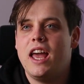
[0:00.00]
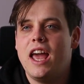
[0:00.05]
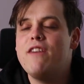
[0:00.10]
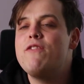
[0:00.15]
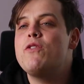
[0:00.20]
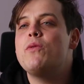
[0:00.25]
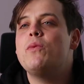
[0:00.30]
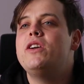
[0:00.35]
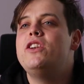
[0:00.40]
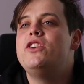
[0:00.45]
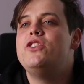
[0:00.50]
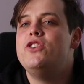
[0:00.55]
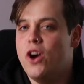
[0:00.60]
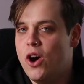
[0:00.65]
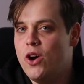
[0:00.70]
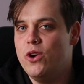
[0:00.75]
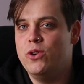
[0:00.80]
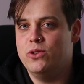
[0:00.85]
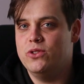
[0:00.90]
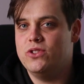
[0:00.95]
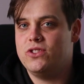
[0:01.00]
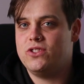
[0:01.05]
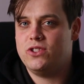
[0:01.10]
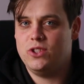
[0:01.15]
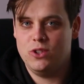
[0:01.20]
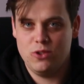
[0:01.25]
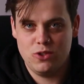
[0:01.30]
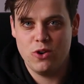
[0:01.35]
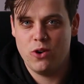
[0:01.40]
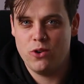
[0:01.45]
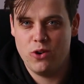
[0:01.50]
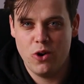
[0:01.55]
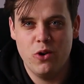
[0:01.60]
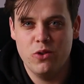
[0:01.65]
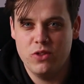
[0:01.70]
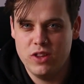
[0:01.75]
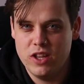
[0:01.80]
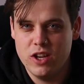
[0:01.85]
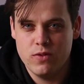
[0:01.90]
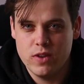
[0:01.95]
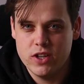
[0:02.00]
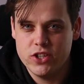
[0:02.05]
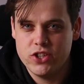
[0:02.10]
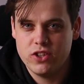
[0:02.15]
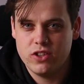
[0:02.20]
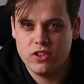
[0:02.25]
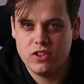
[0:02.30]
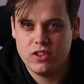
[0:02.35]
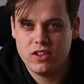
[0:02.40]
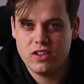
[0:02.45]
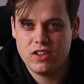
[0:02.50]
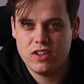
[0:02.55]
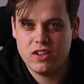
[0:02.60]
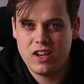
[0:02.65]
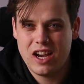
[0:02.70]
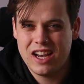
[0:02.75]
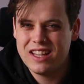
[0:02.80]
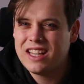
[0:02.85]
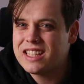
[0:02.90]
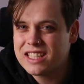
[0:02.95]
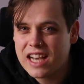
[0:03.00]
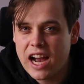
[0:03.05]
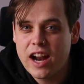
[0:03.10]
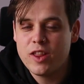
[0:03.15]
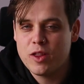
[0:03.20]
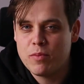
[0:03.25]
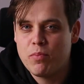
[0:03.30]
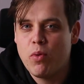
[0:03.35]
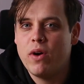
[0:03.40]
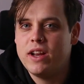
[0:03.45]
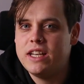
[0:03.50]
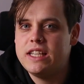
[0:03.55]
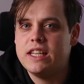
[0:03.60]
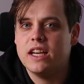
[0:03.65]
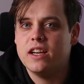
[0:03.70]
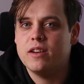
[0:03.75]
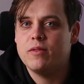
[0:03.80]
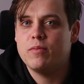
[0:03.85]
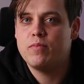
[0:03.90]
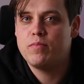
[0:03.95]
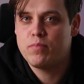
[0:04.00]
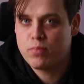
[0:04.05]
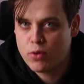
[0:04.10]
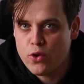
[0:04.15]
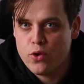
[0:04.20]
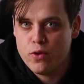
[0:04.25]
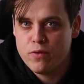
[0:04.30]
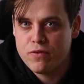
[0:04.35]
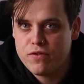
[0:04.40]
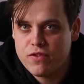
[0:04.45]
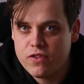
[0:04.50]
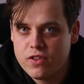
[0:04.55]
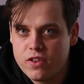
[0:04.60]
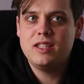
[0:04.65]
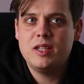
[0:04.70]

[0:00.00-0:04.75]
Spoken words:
Everyone knows you don't own the original. And that's kind of the point here. Proof.